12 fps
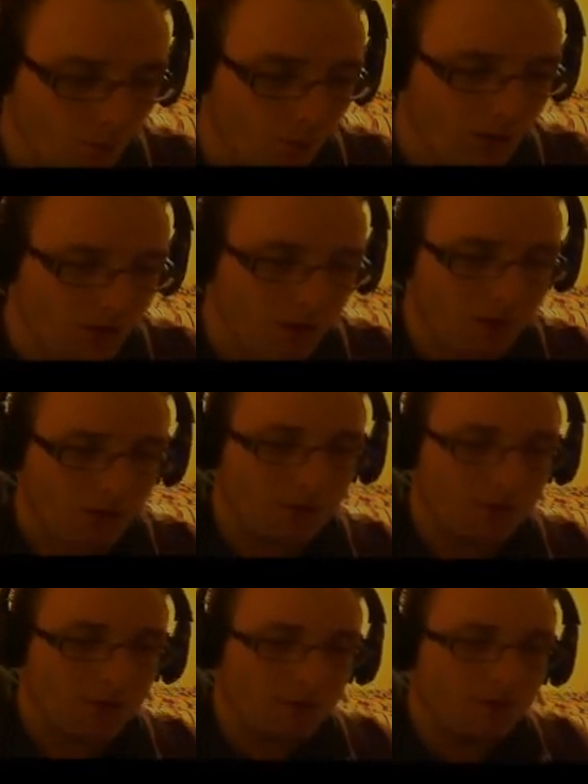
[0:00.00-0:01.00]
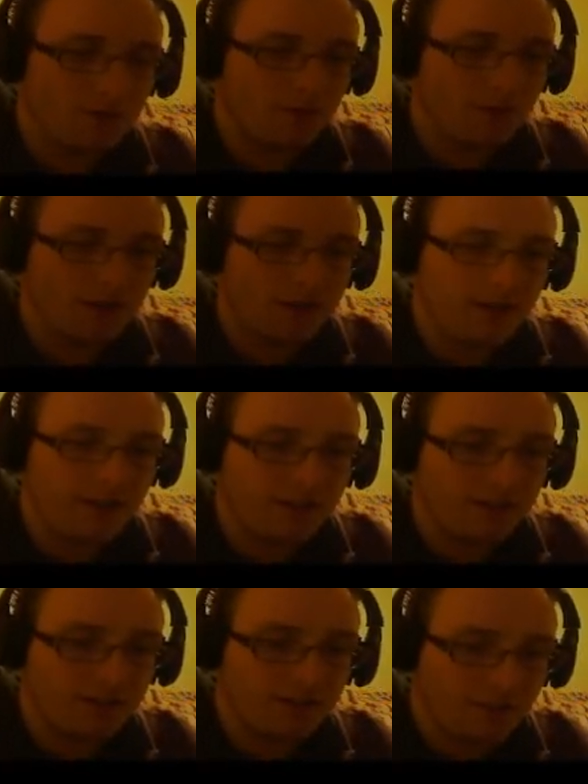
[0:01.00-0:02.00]
work on my plate, when I have uh,
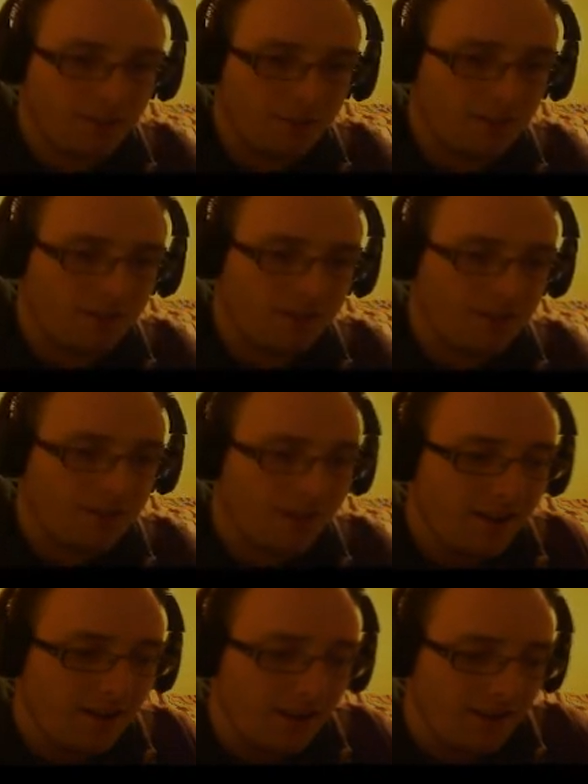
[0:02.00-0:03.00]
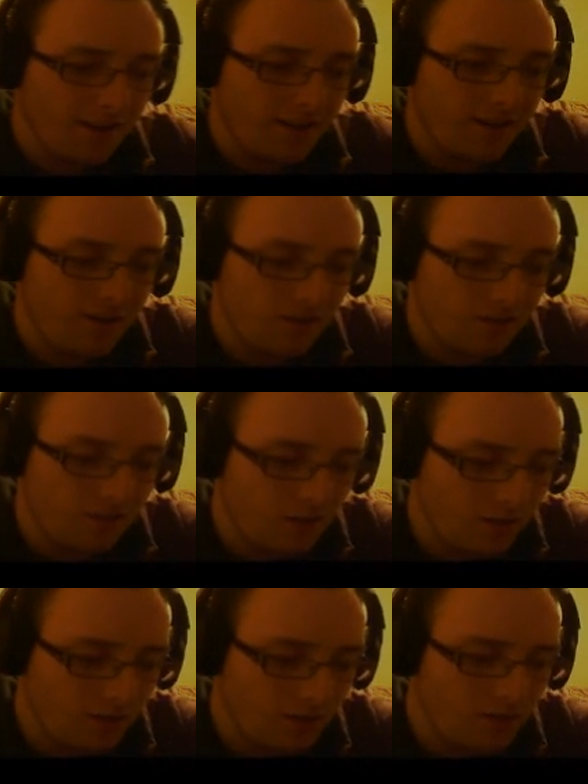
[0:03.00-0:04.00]
less assignments and less
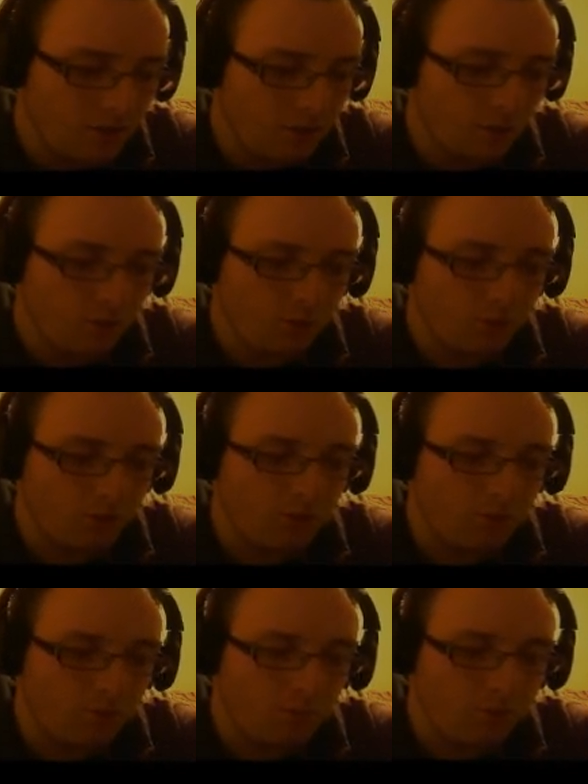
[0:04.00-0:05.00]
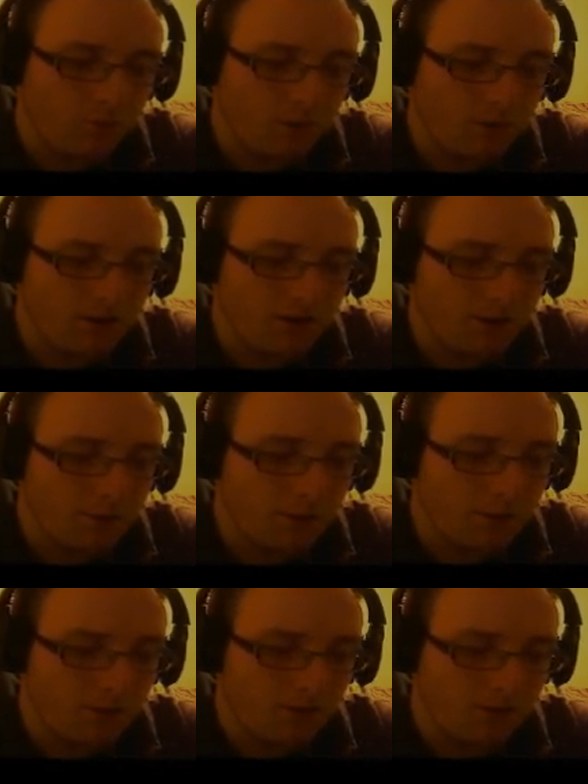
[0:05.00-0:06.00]
study to do, which will more than likely be
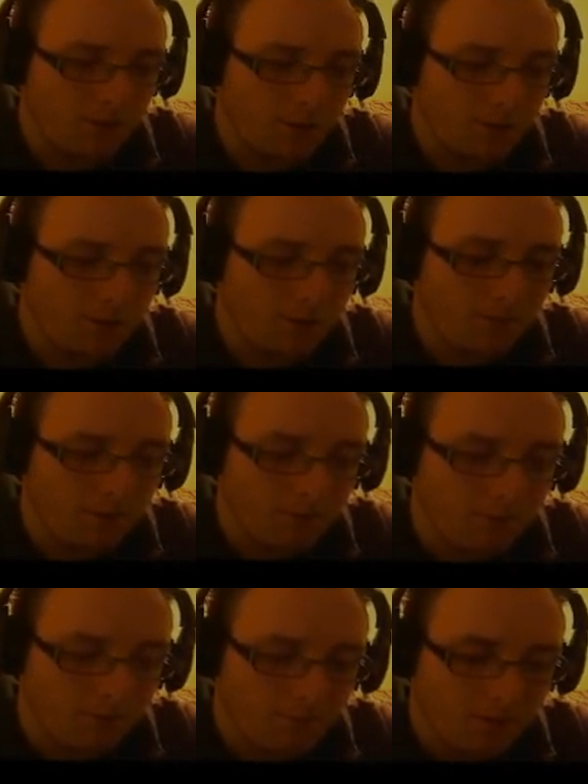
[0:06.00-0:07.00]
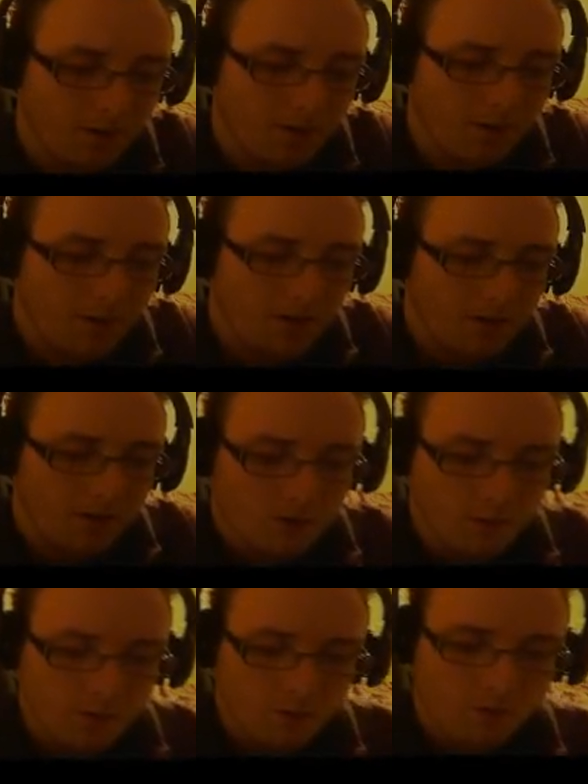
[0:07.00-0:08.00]
over the summer.
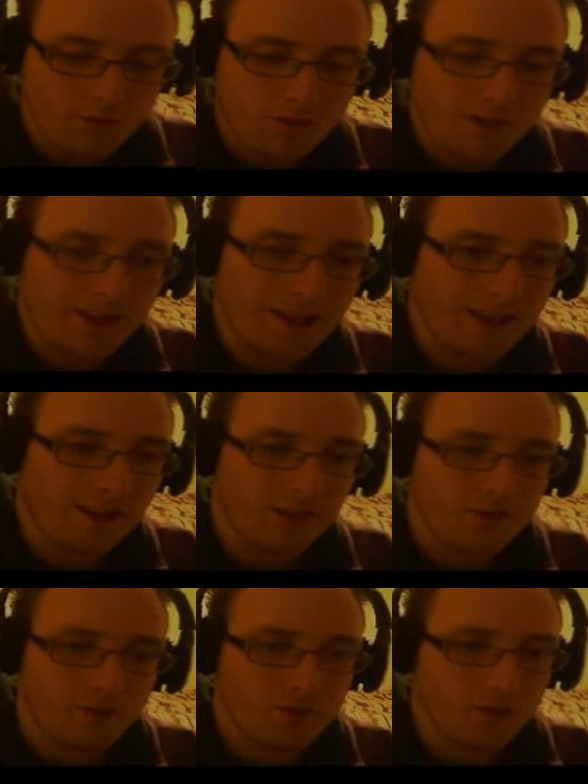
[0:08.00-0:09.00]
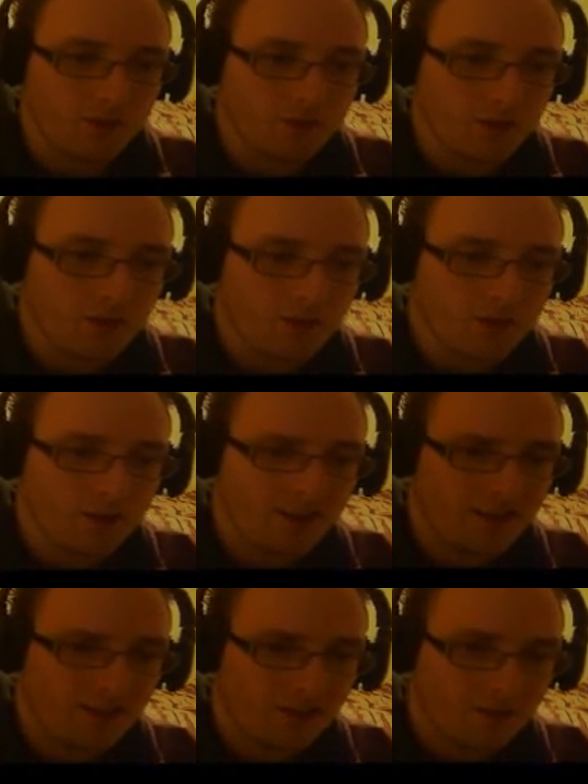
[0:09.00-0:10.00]
So I'll try and get videos out at
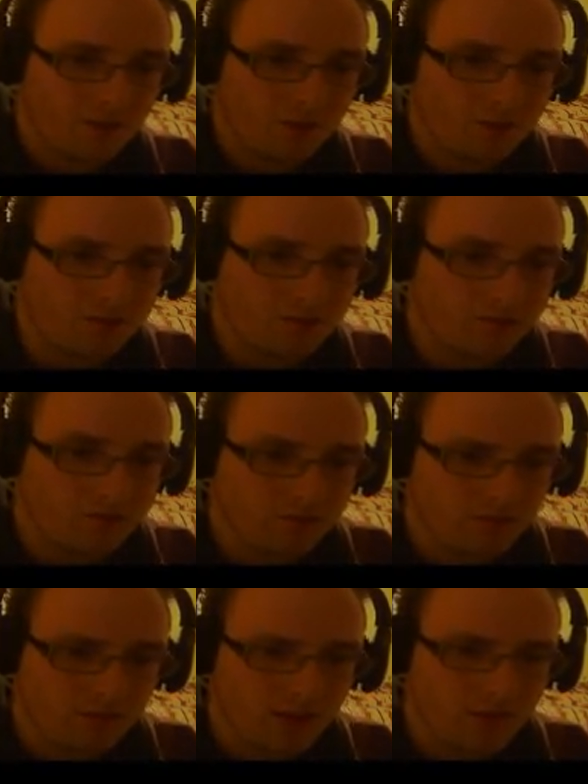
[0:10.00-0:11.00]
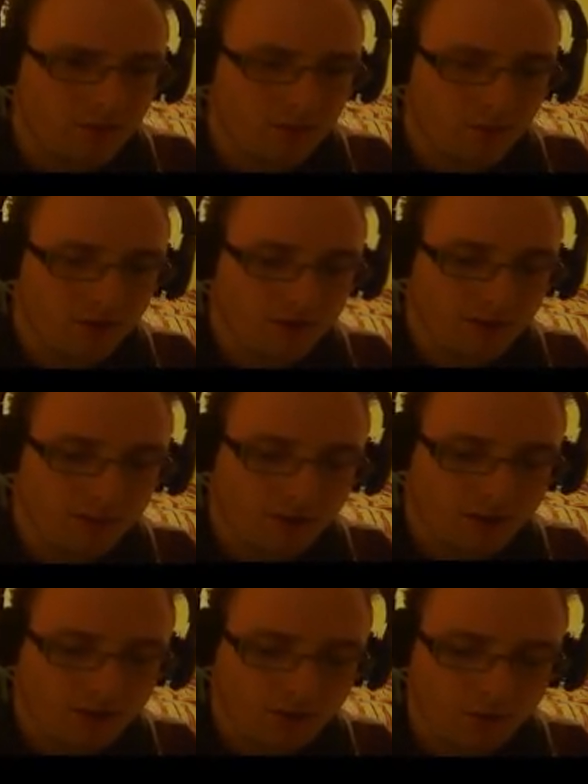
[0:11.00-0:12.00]
least every week. I mean,
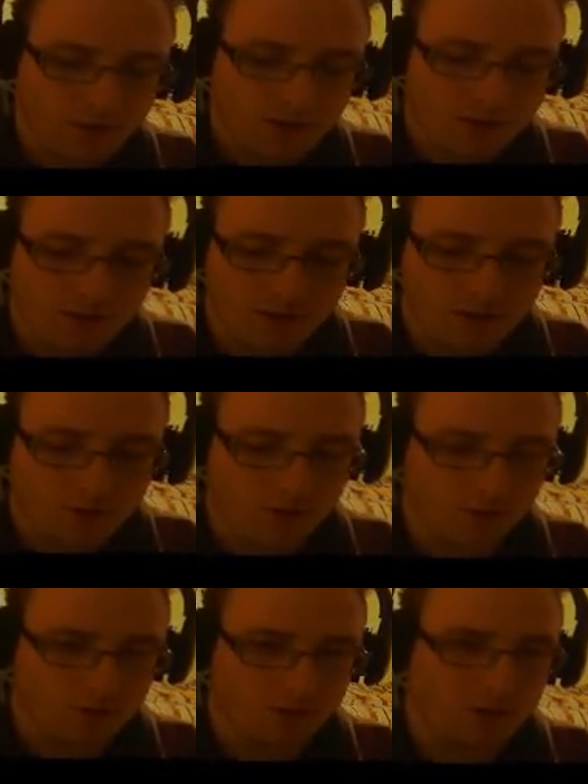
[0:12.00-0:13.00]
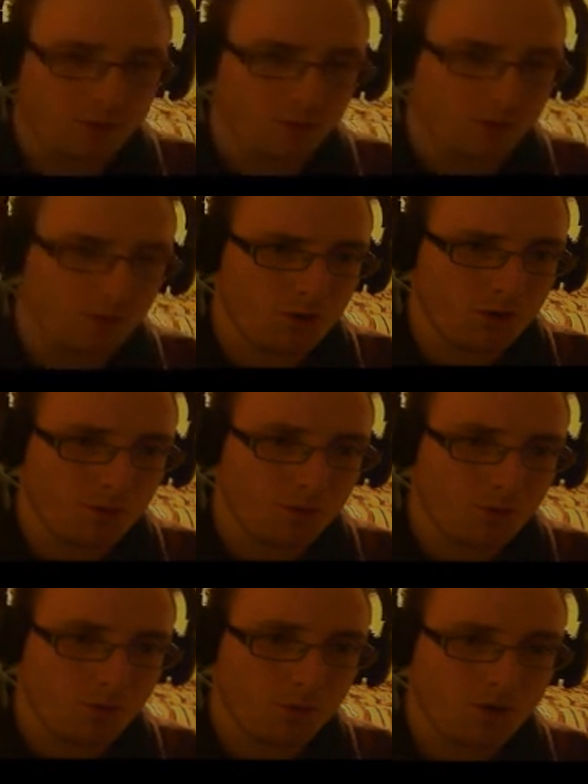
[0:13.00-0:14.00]
I don't get a lot of videos out, only
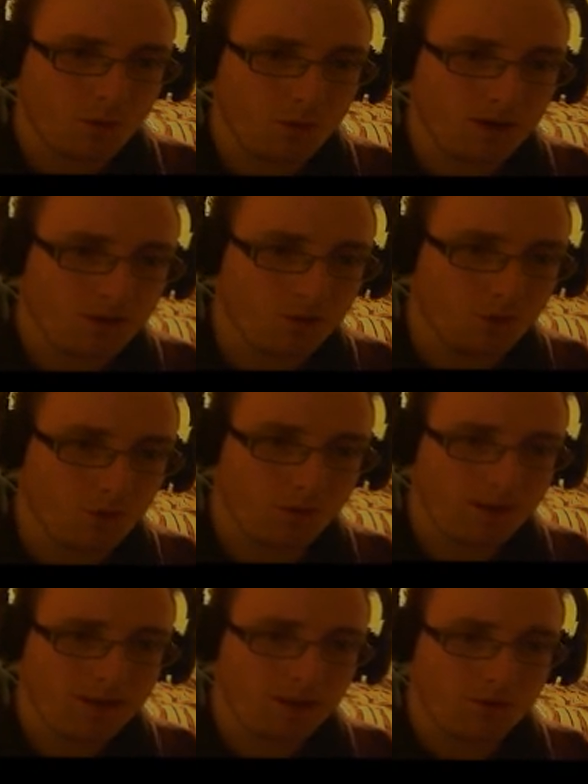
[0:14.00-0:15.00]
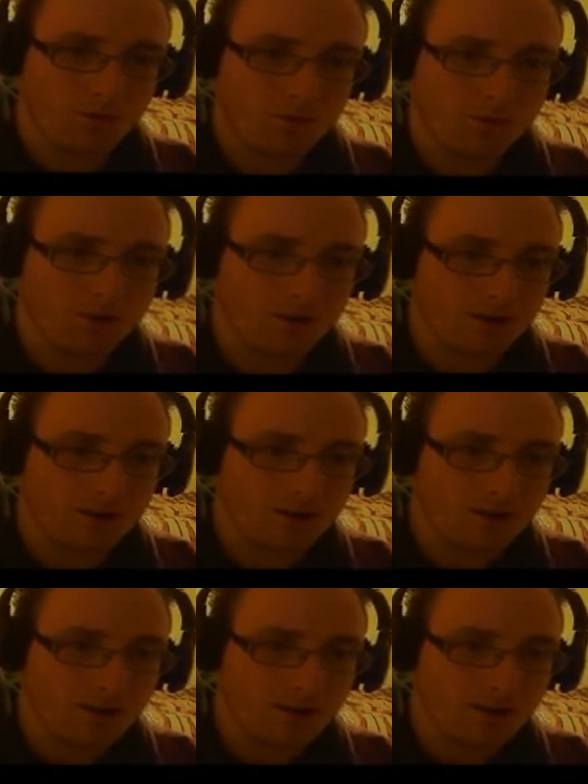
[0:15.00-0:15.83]
about one a week, two a week if I'm lucky.